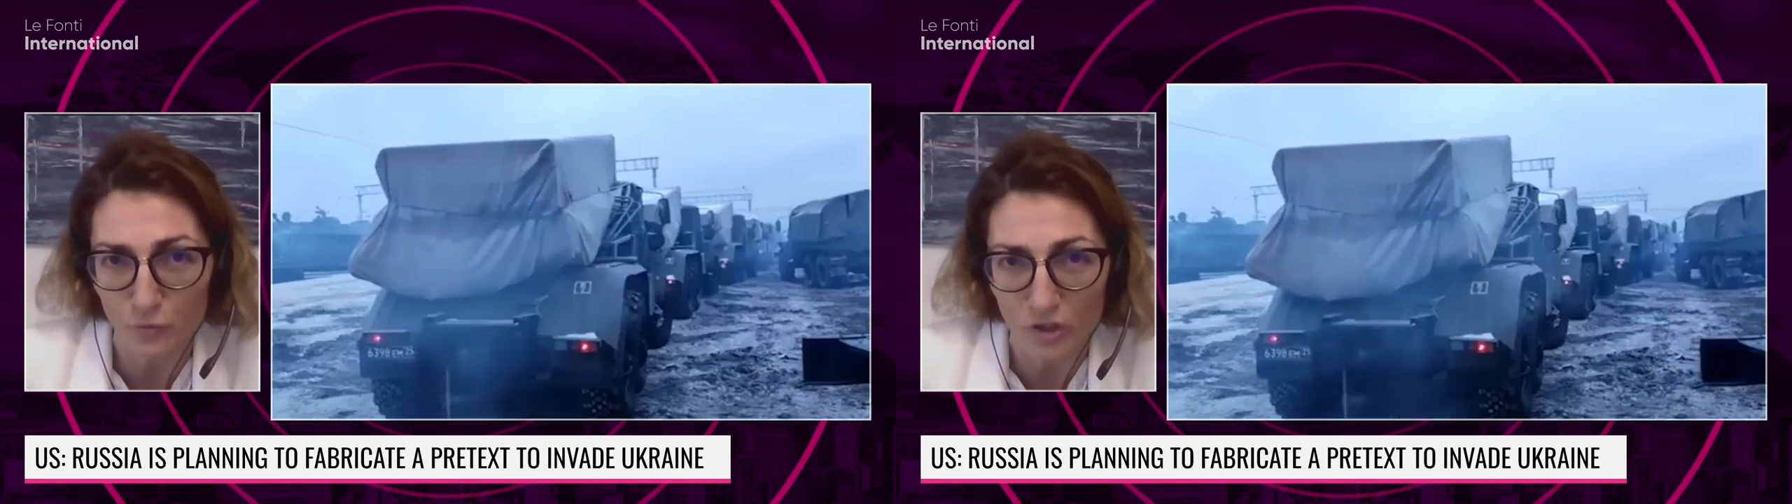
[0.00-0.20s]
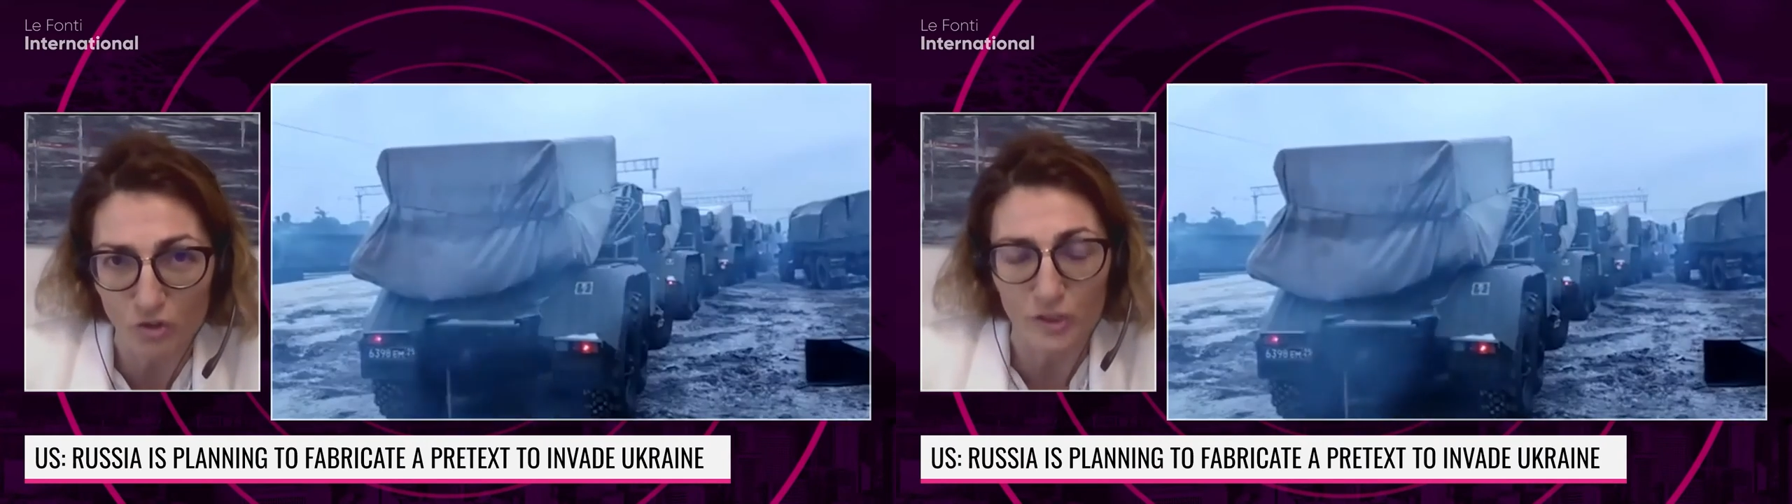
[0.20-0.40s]

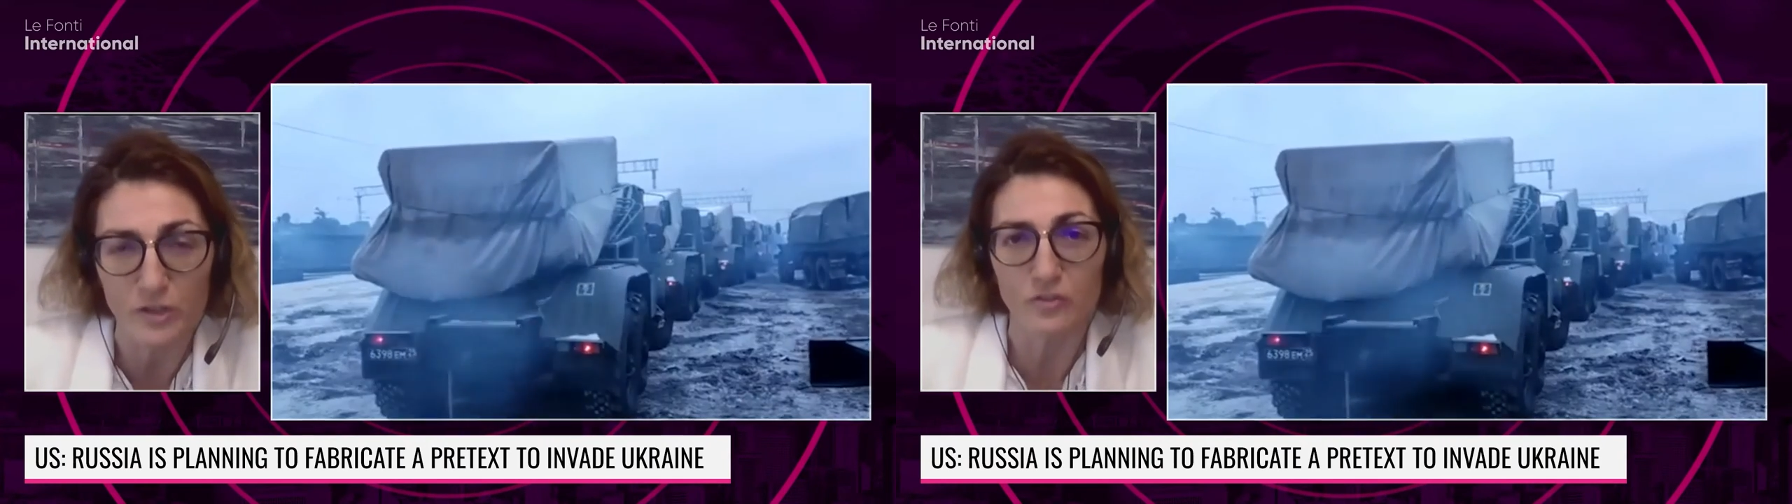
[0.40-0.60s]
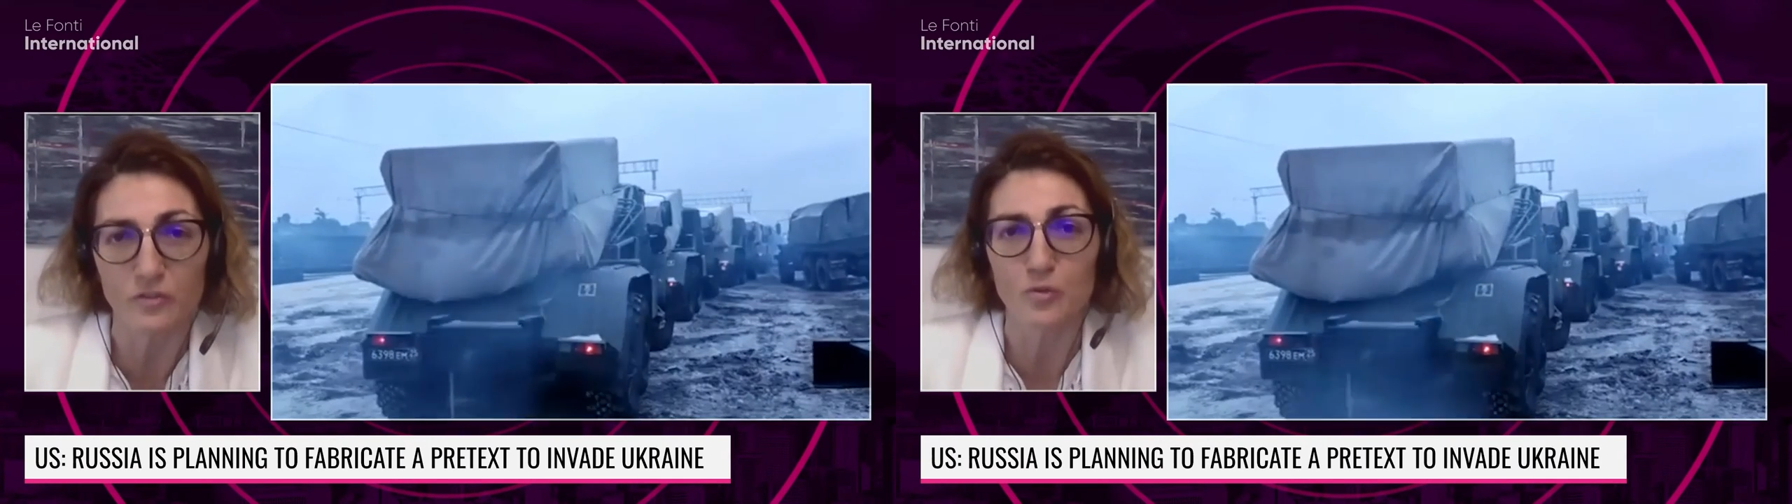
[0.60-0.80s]
Russia
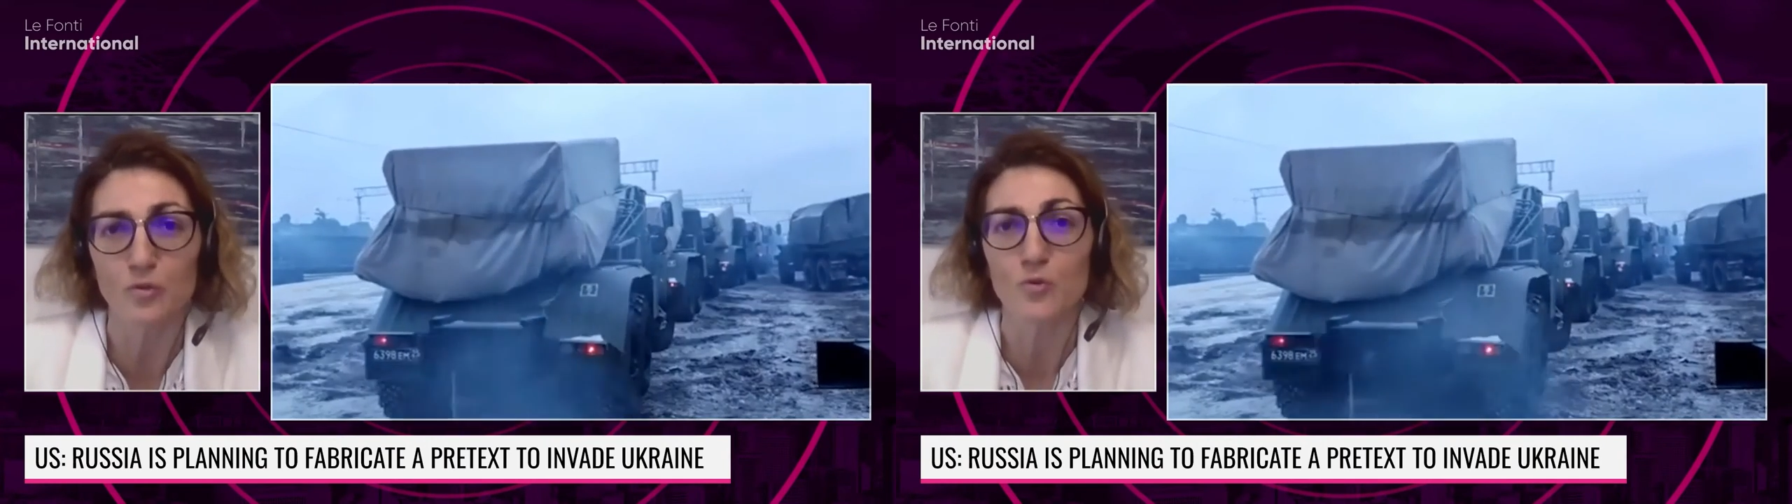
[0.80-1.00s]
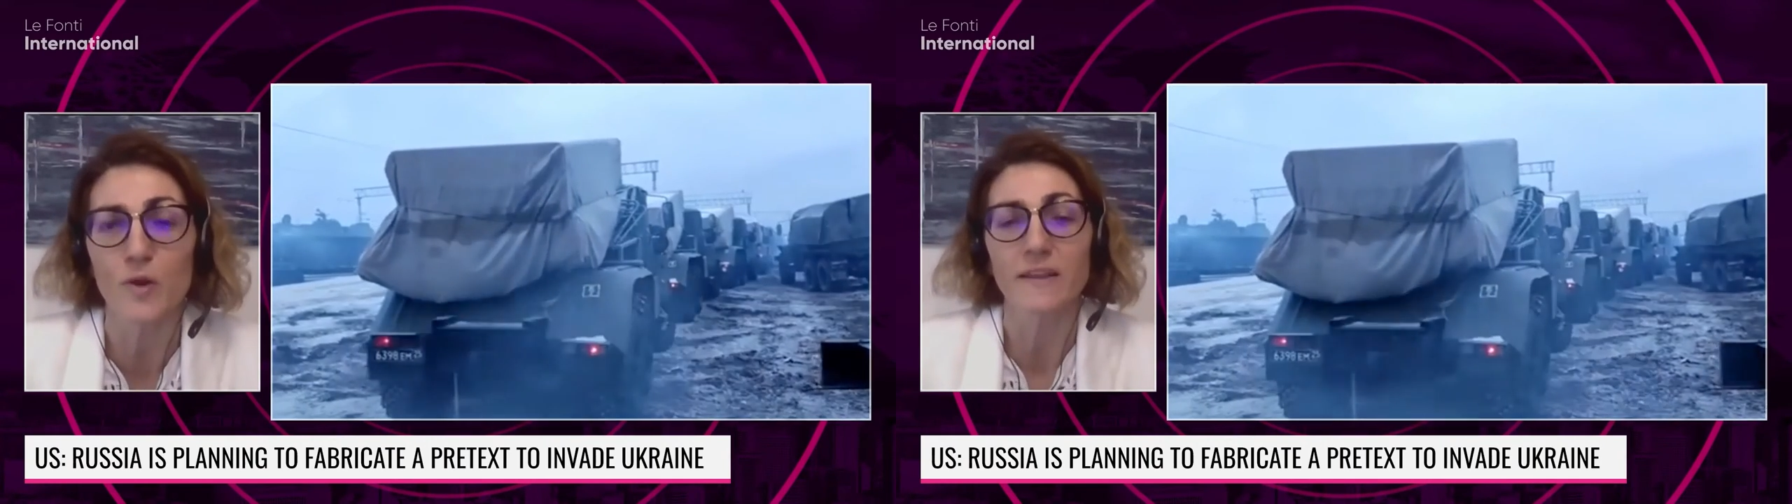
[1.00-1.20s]
in eastern
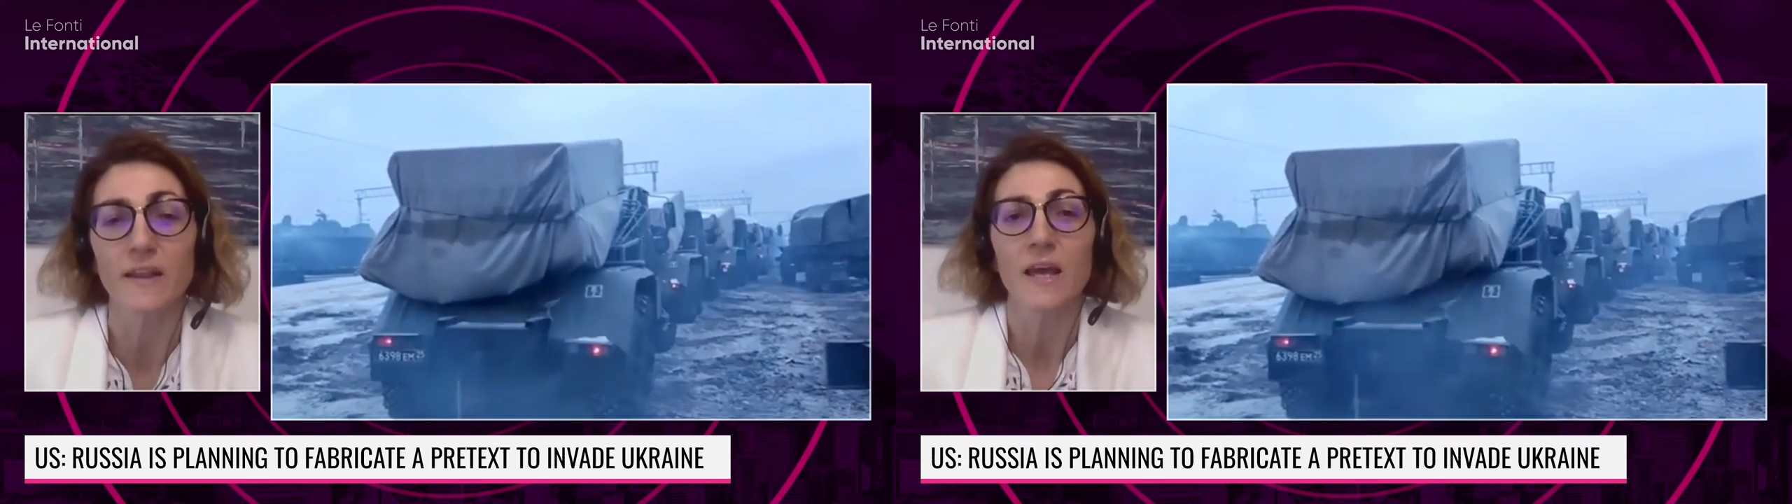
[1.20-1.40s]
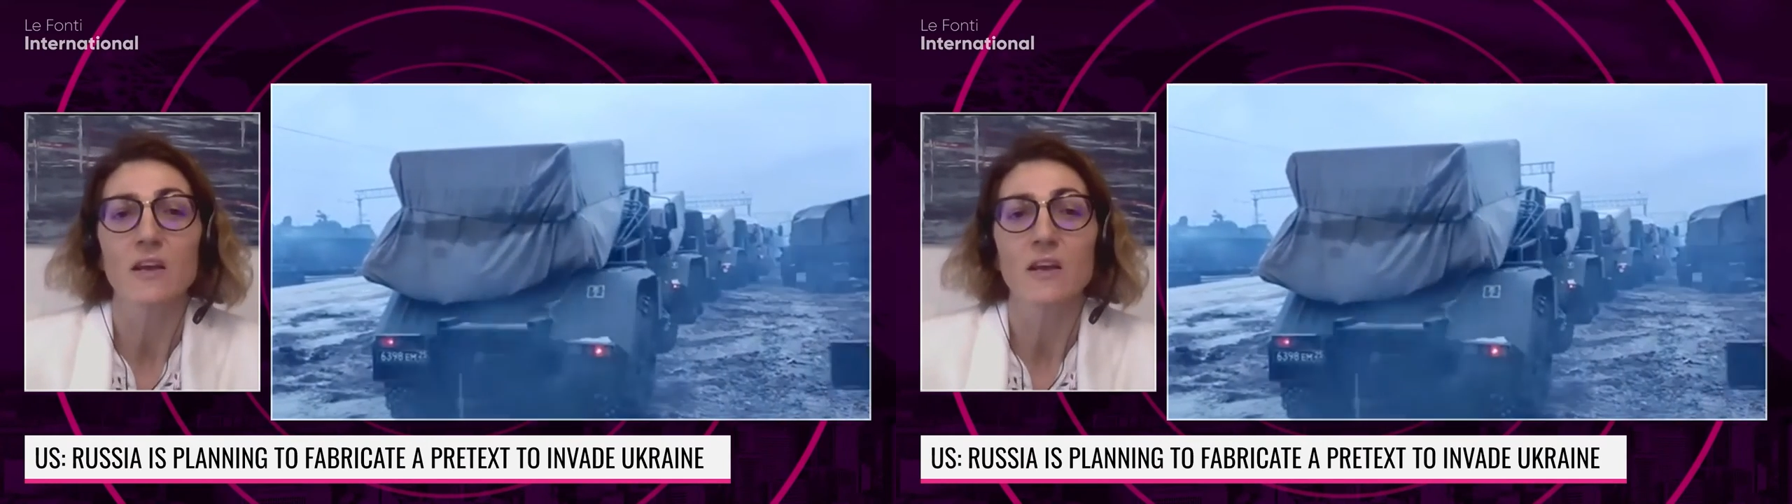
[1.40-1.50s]
Ukraine.